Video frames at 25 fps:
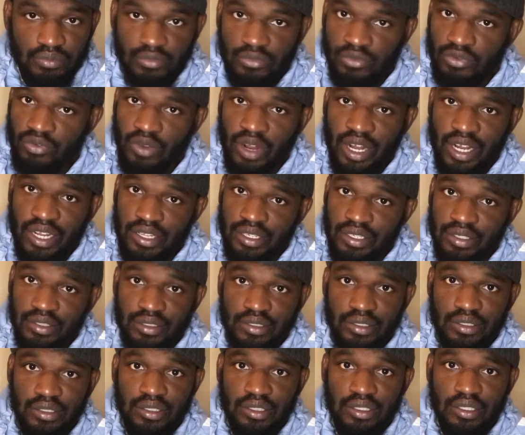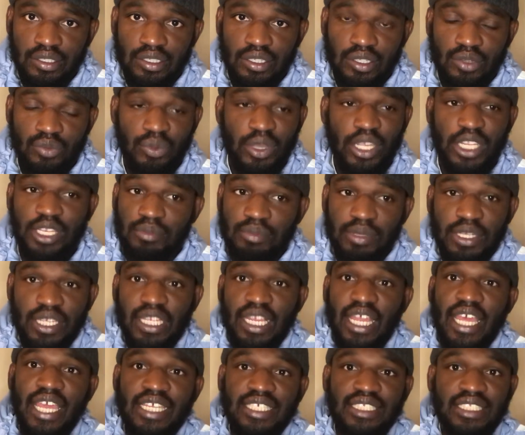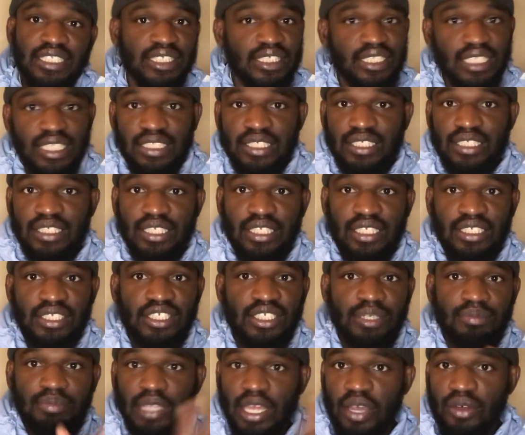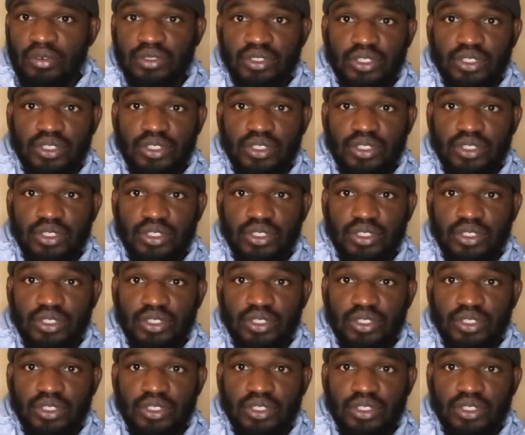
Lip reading: right? Waiting to be classed and sentenced and shipped out